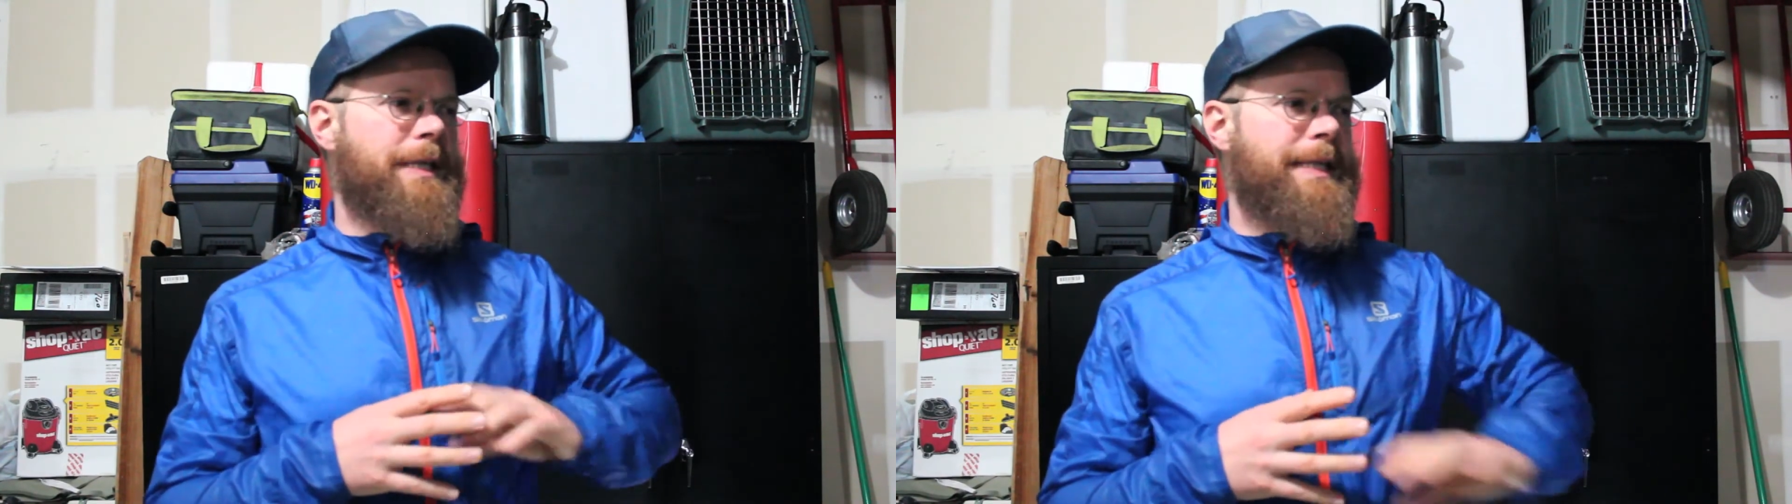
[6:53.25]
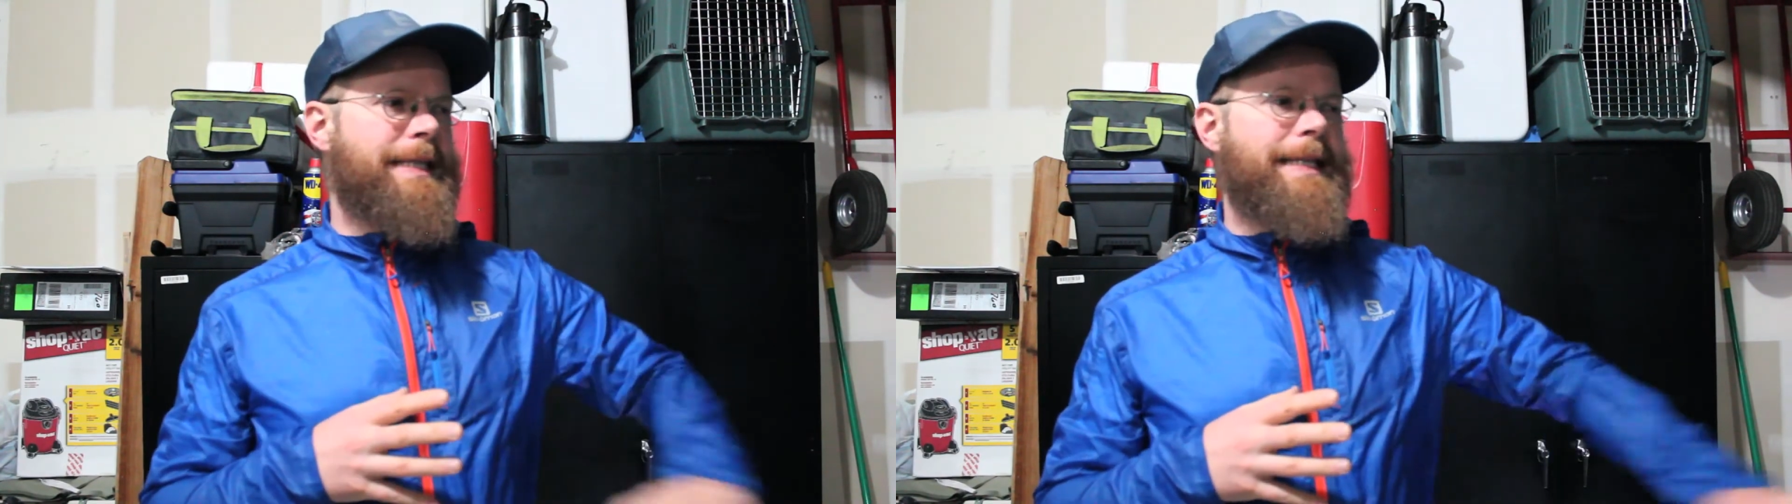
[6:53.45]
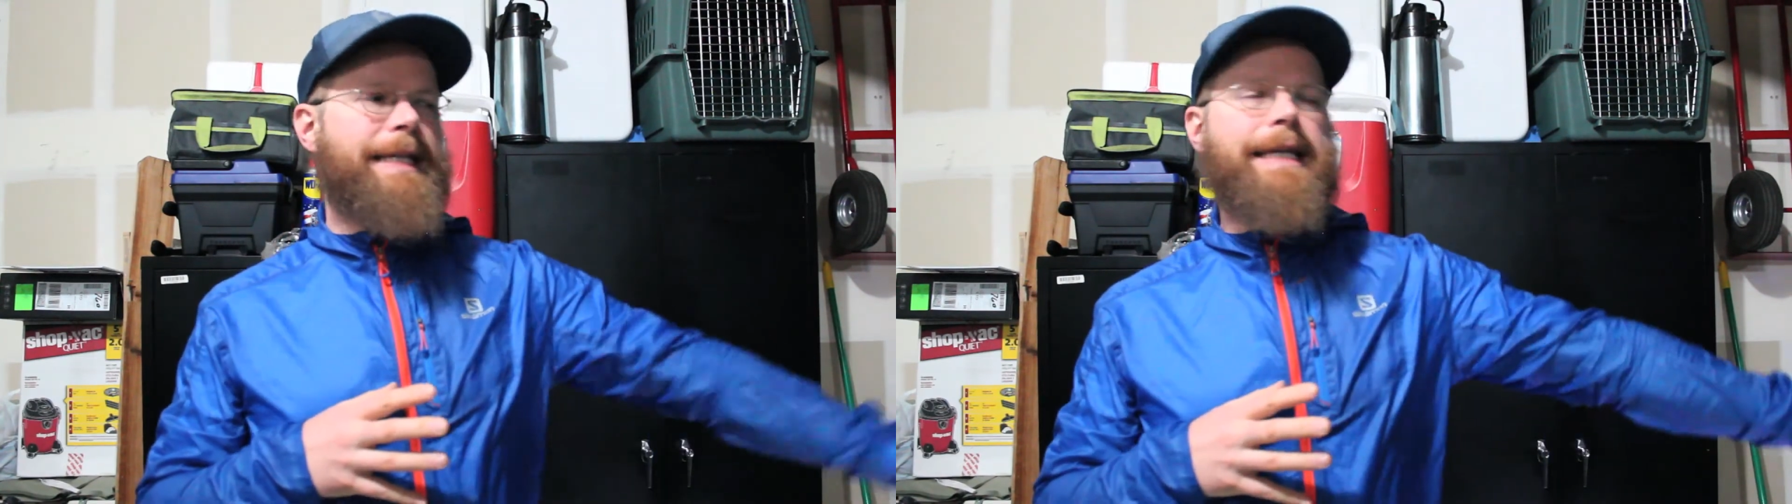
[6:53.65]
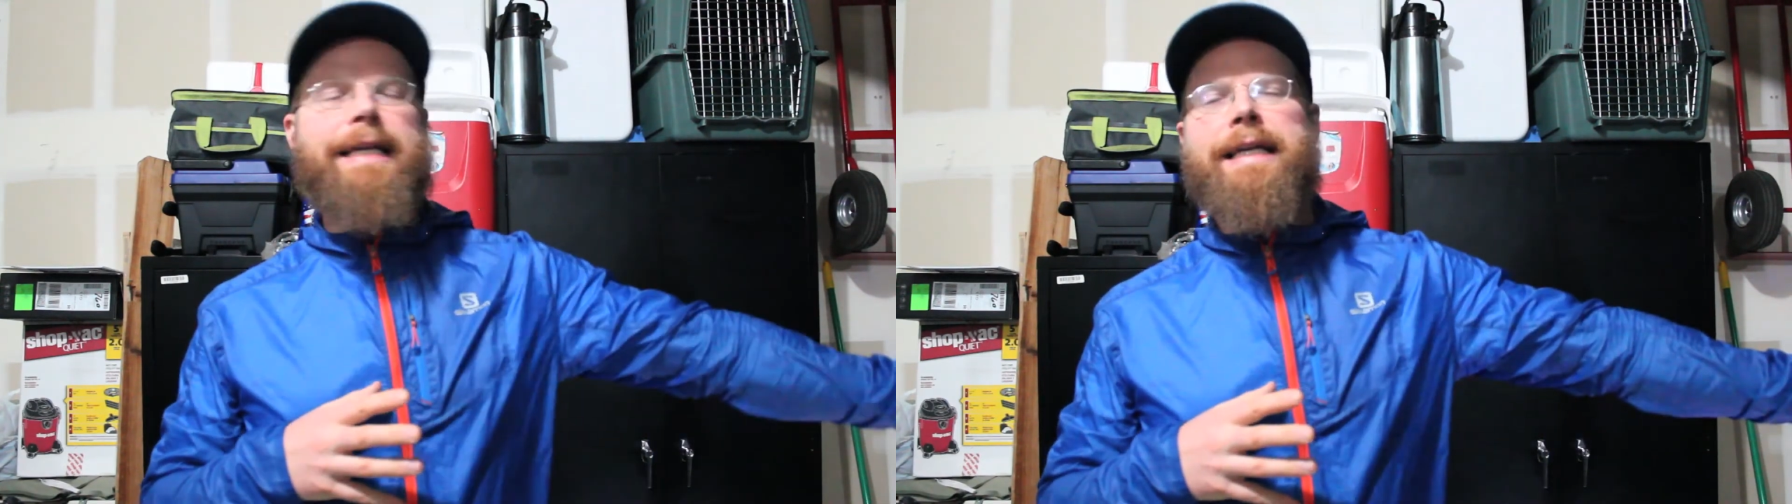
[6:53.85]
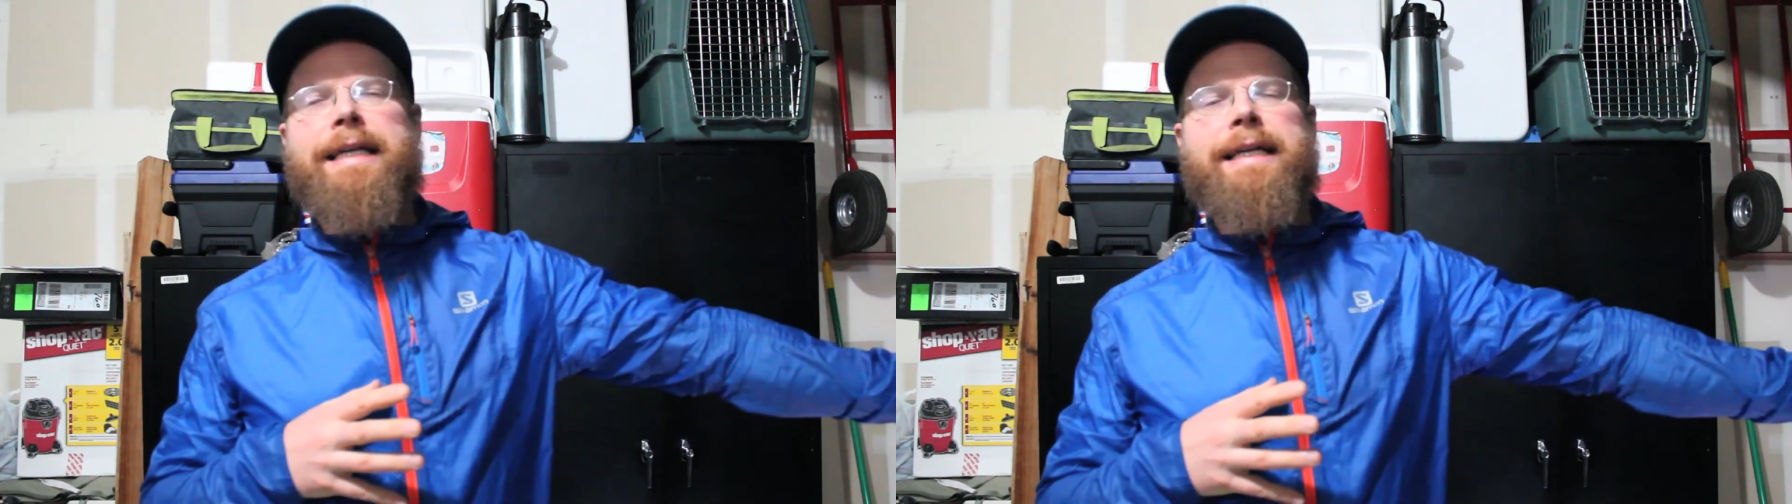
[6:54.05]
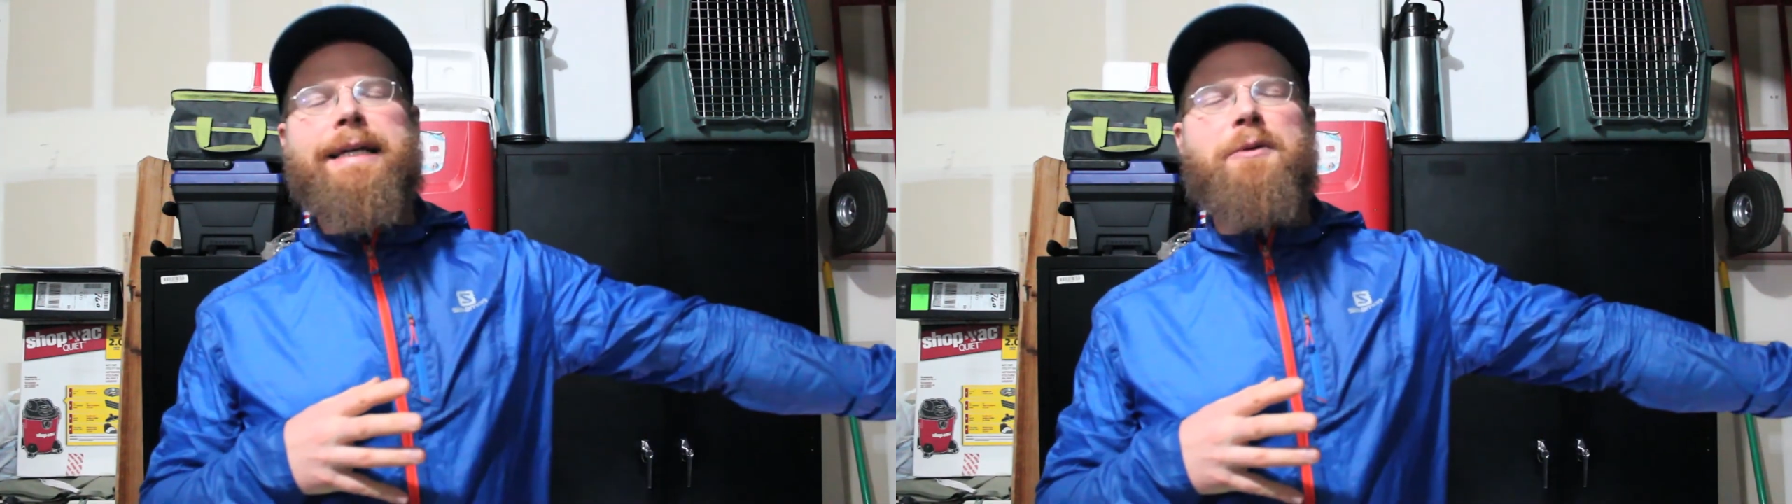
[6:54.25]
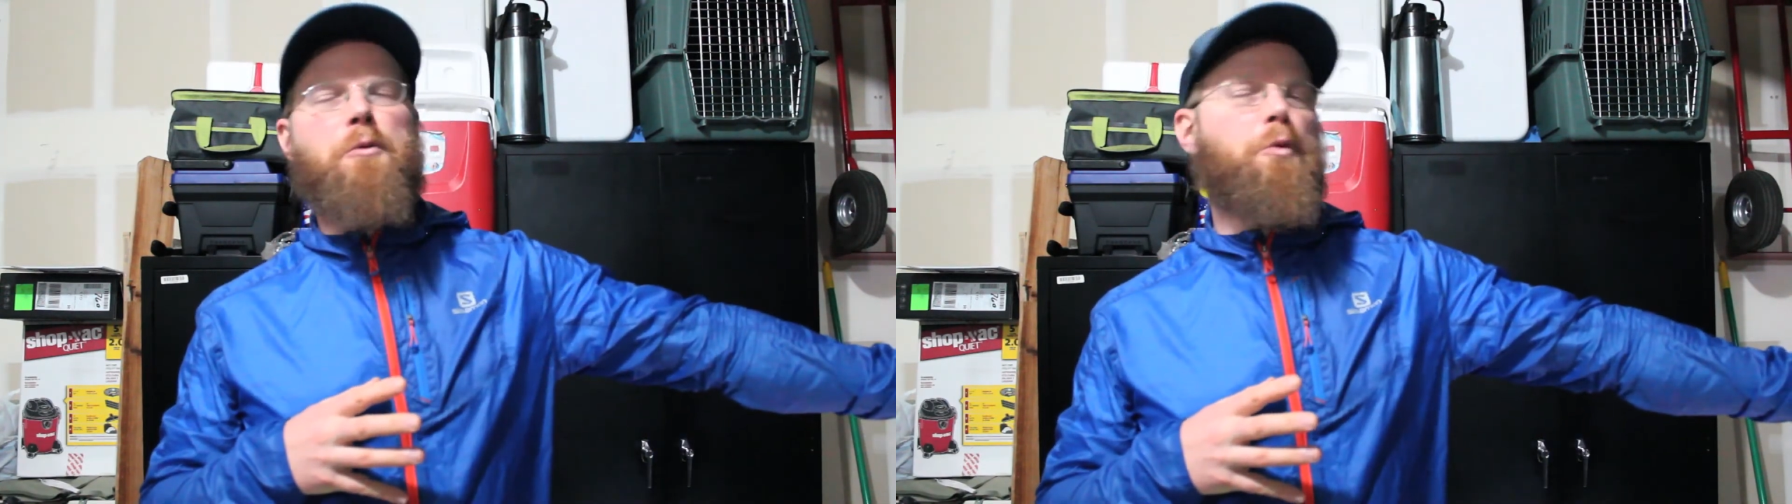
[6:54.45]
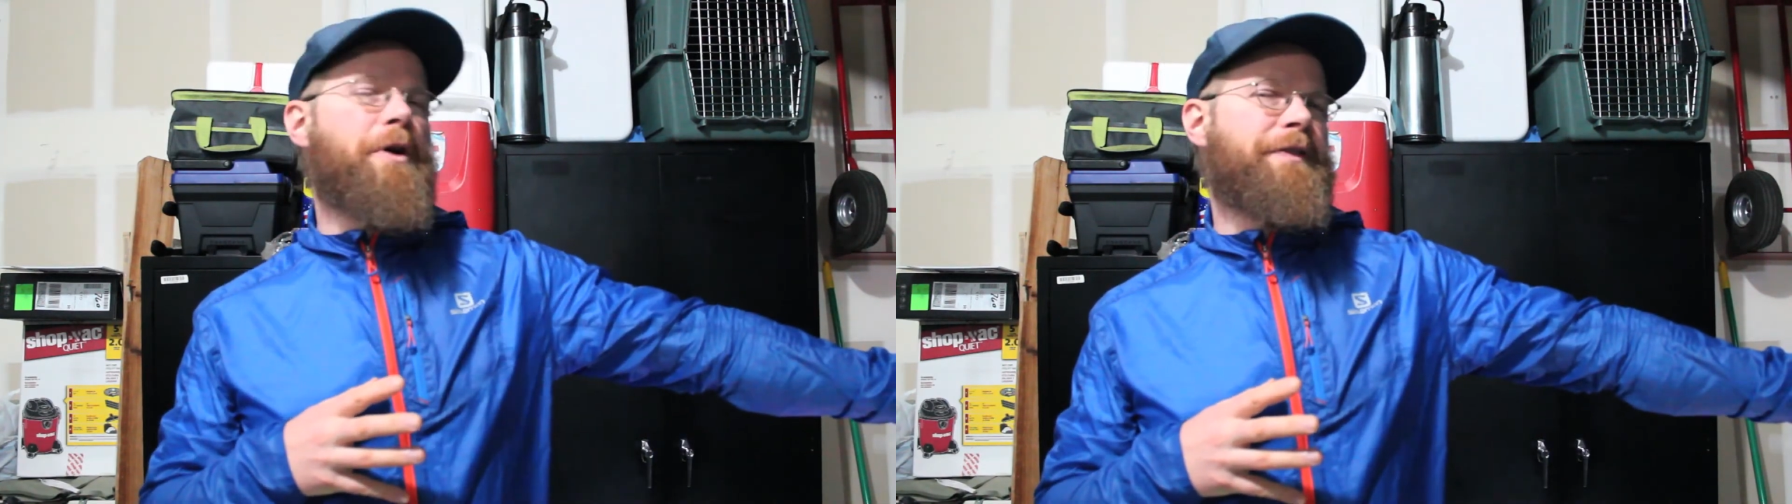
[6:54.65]
see
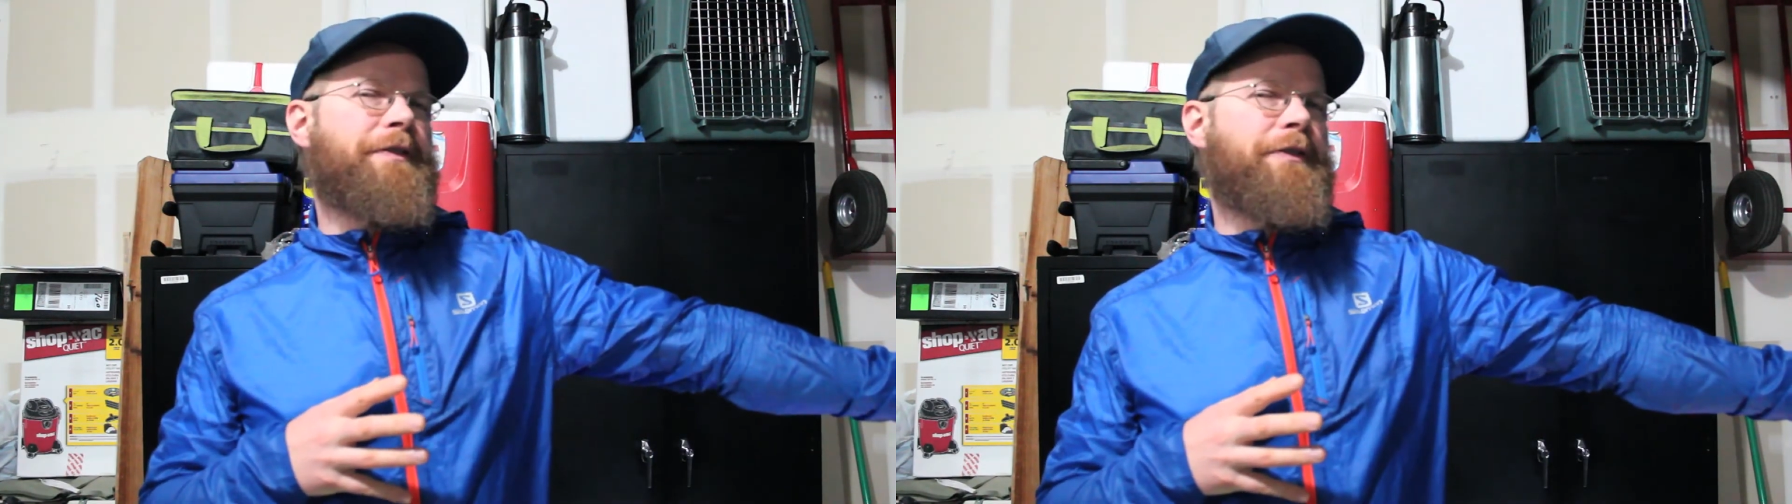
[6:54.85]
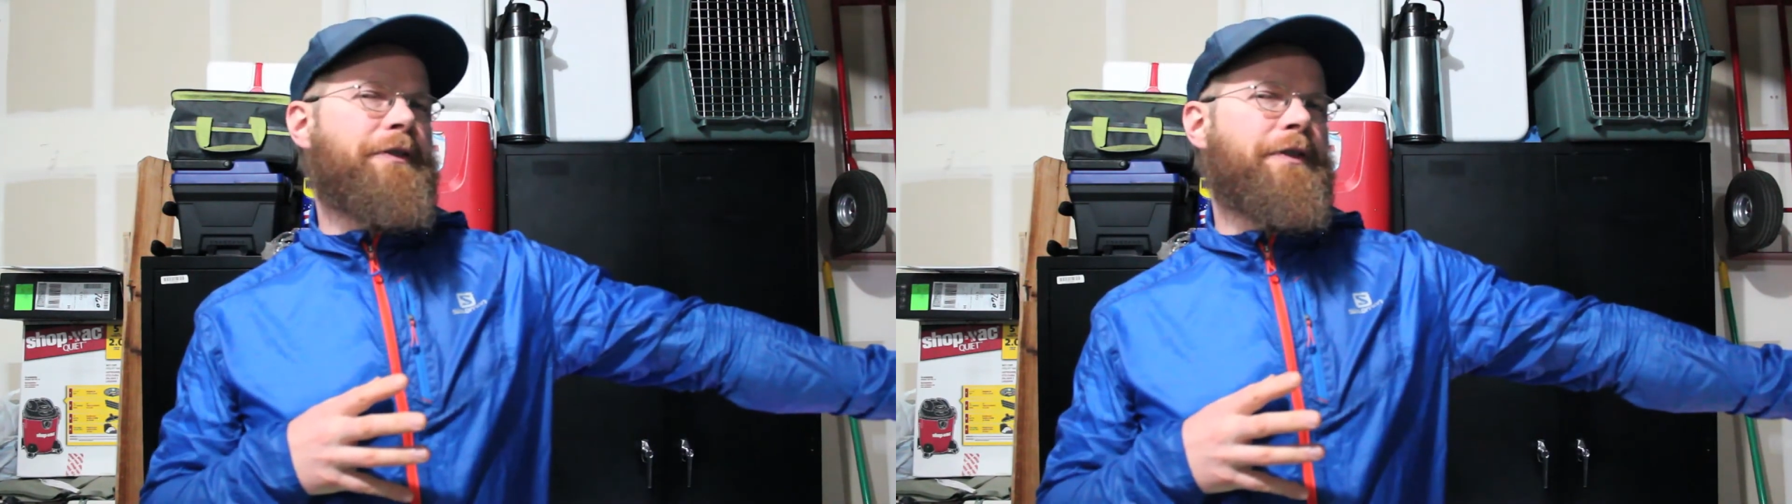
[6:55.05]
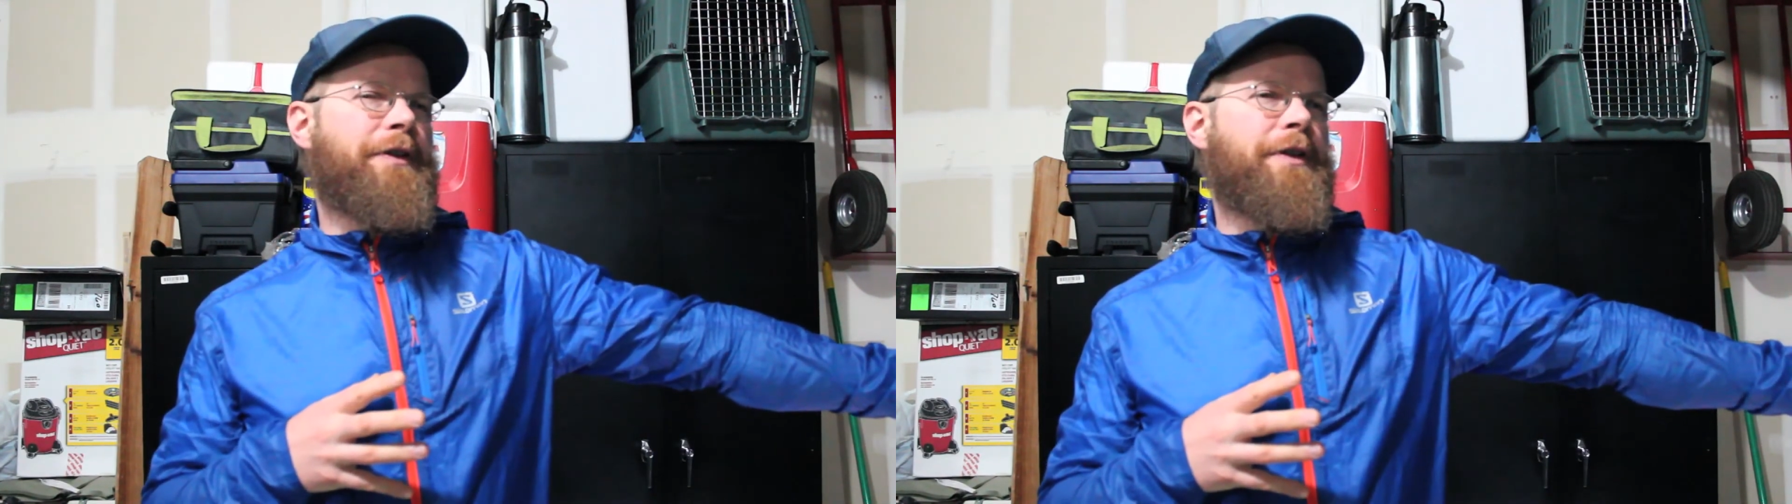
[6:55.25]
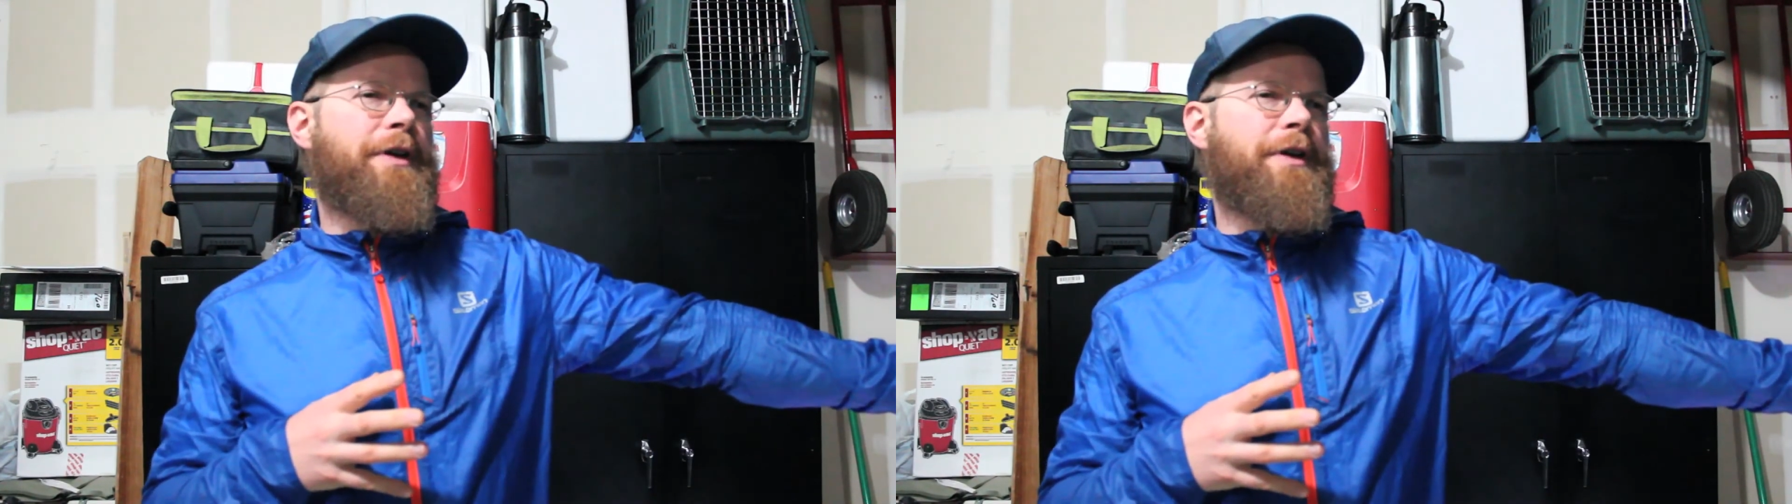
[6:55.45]
what's